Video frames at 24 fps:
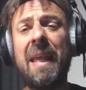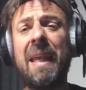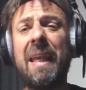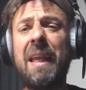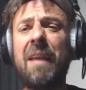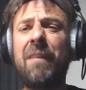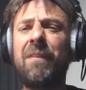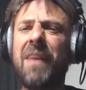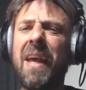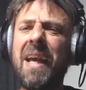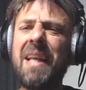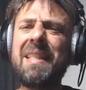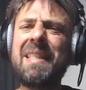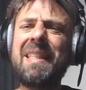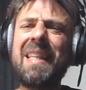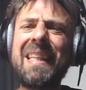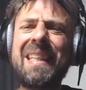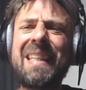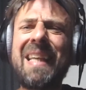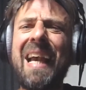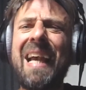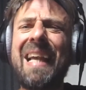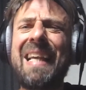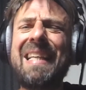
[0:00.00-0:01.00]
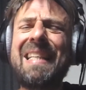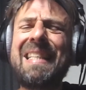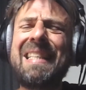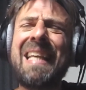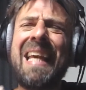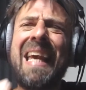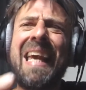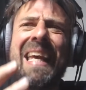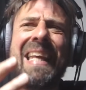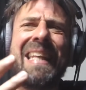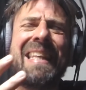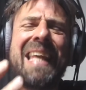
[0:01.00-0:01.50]
If that's the case,
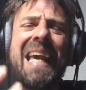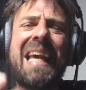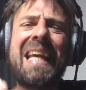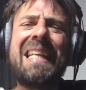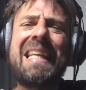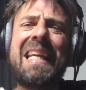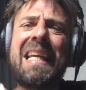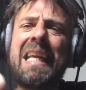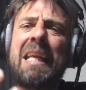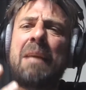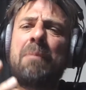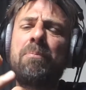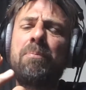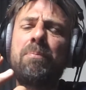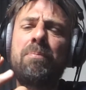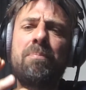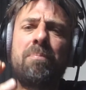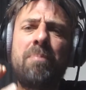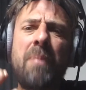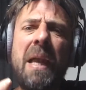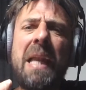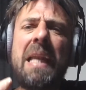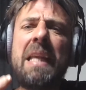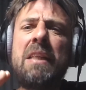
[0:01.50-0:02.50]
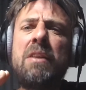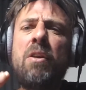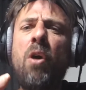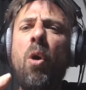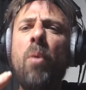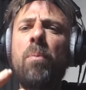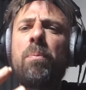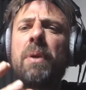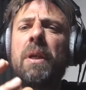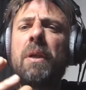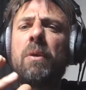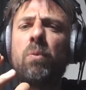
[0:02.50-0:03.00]
then it may
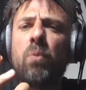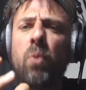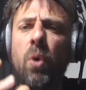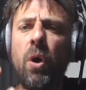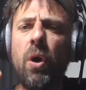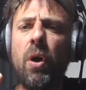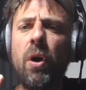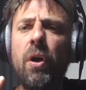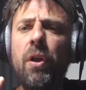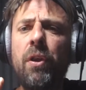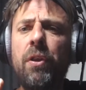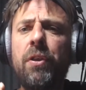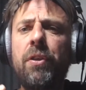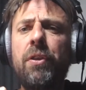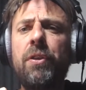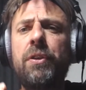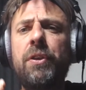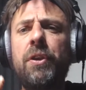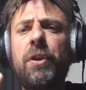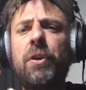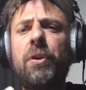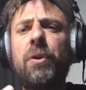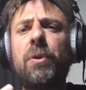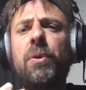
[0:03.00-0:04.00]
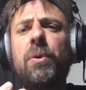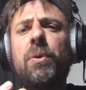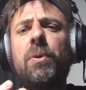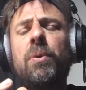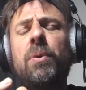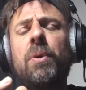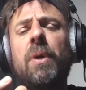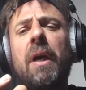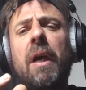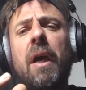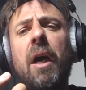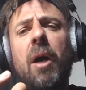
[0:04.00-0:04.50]
not be worth
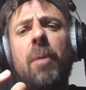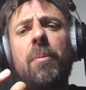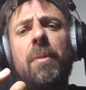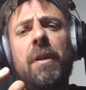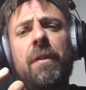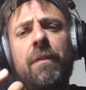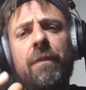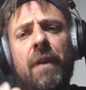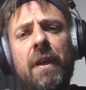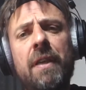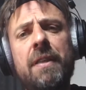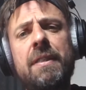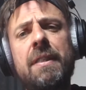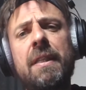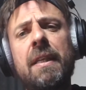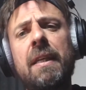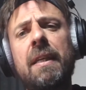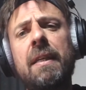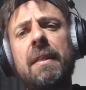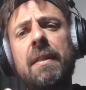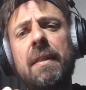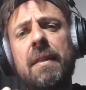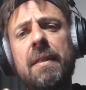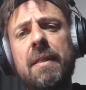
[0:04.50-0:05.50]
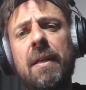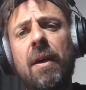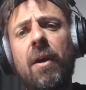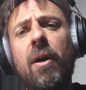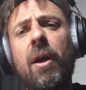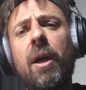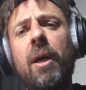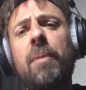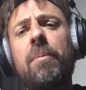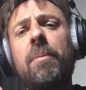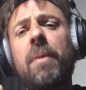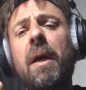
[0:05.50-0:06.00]
you investing the
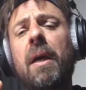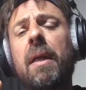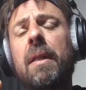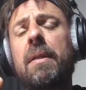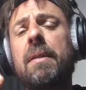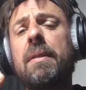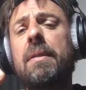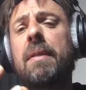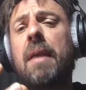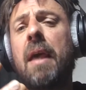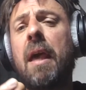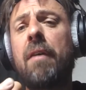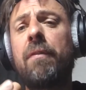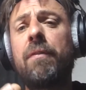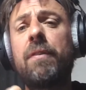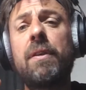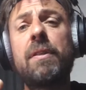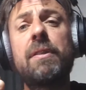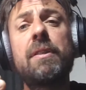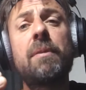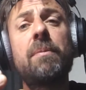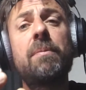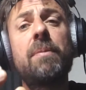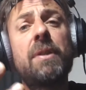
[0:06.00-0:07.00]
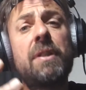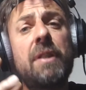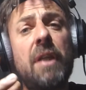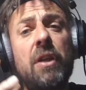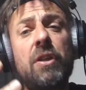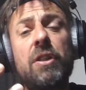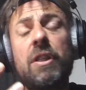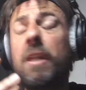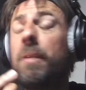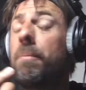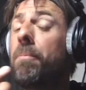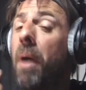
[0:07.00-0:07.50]
time and effort and
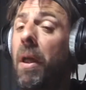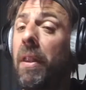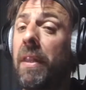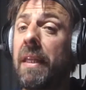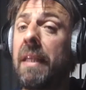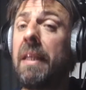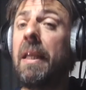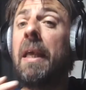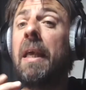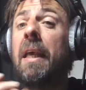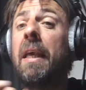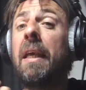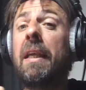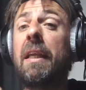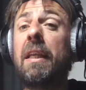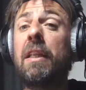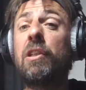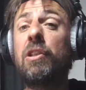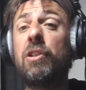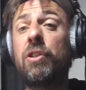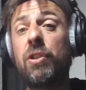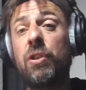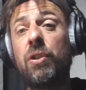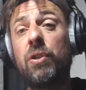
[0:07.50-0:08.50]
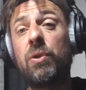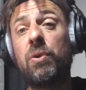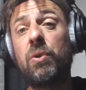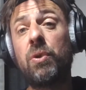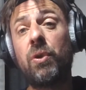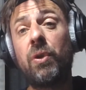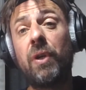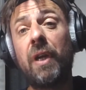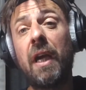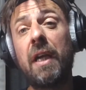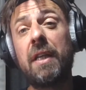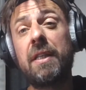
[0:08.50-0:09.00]
potentially money into
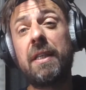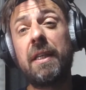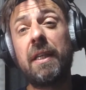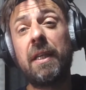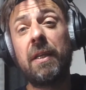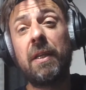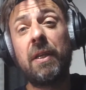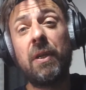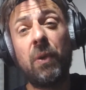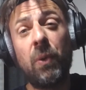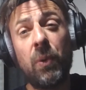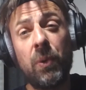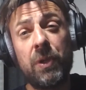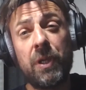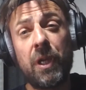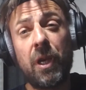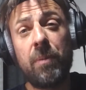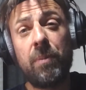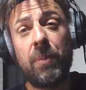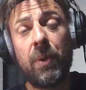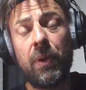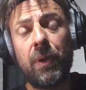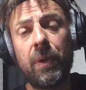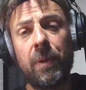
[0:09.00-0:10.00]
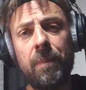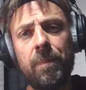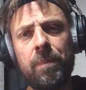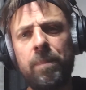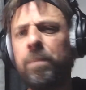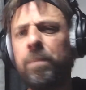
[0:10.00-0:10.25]
creating an audiobook.